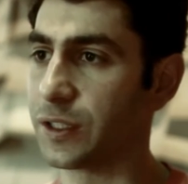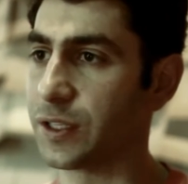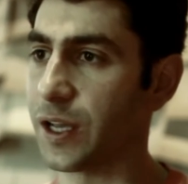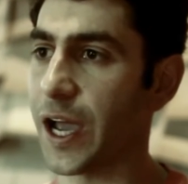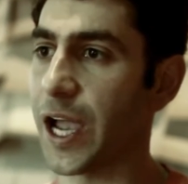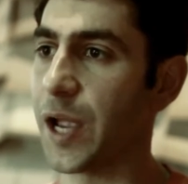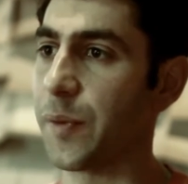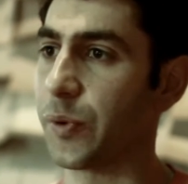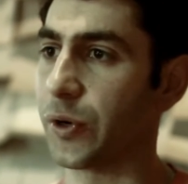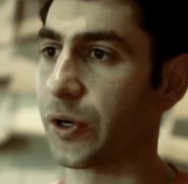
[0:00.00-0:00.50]
to
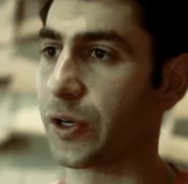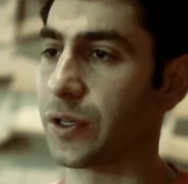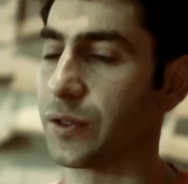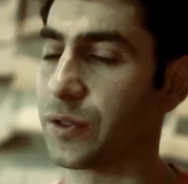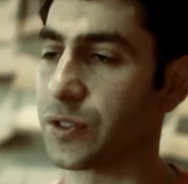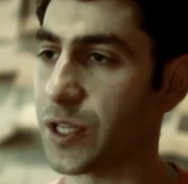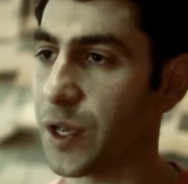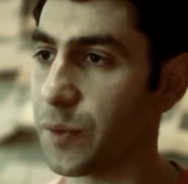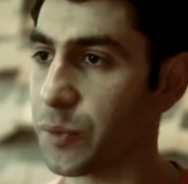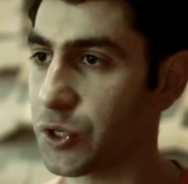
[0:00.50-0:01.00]
hyper
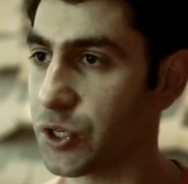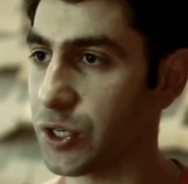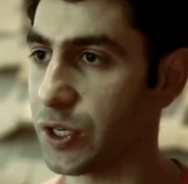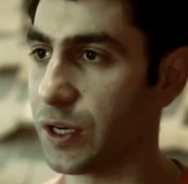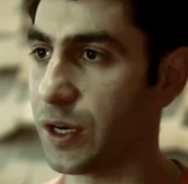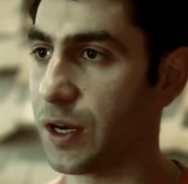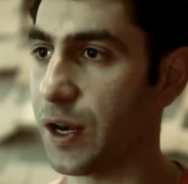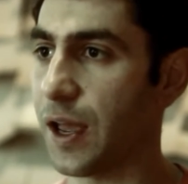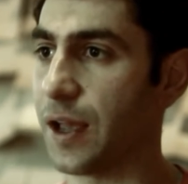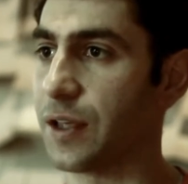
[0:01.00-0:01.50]

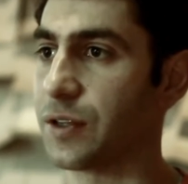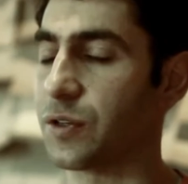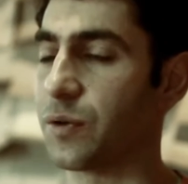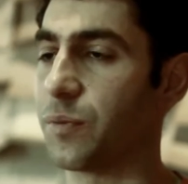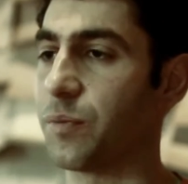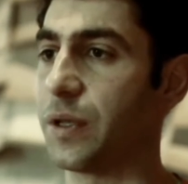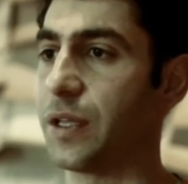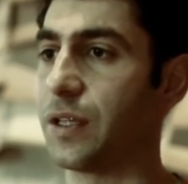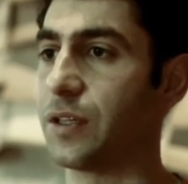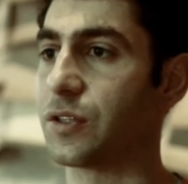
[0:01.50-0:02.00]
consumption as a
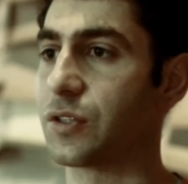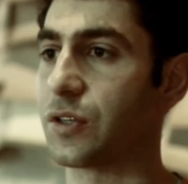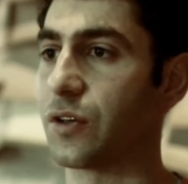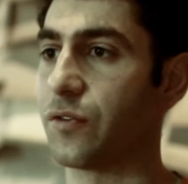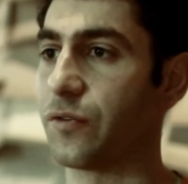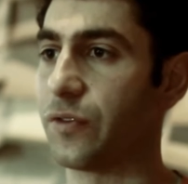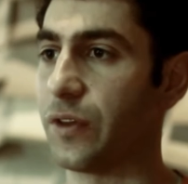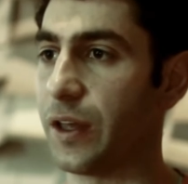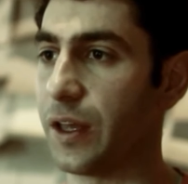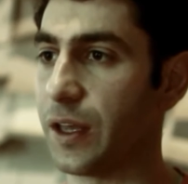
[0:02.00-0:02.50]
means
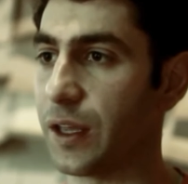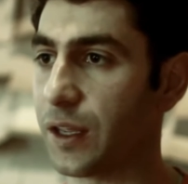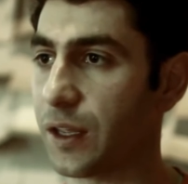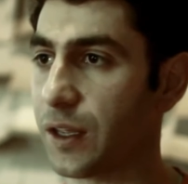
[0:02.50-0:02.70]
of like